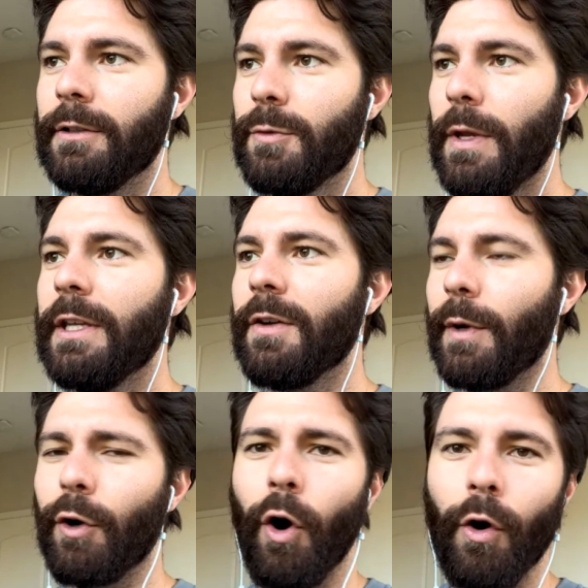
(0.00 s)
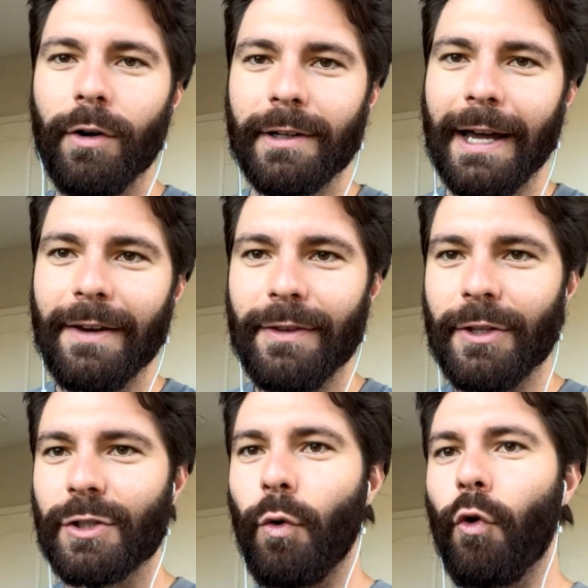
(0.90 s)
Speaking of McCall, kind of
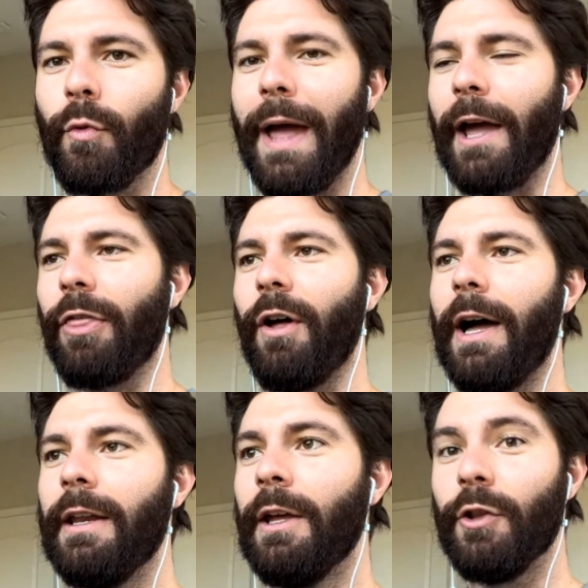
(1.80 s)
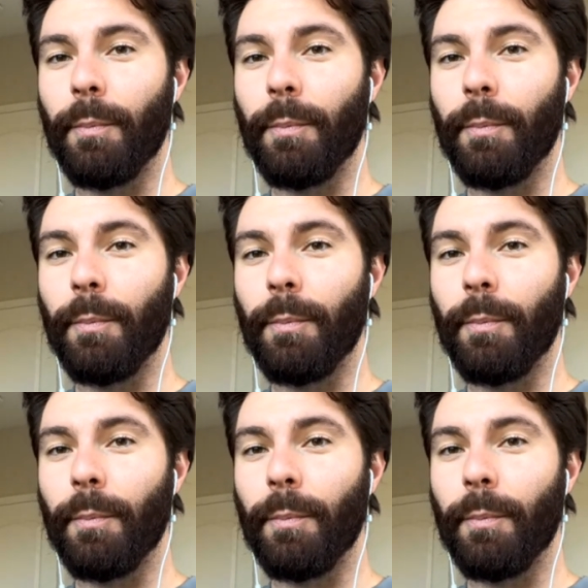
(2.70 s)
in this quarterback thought,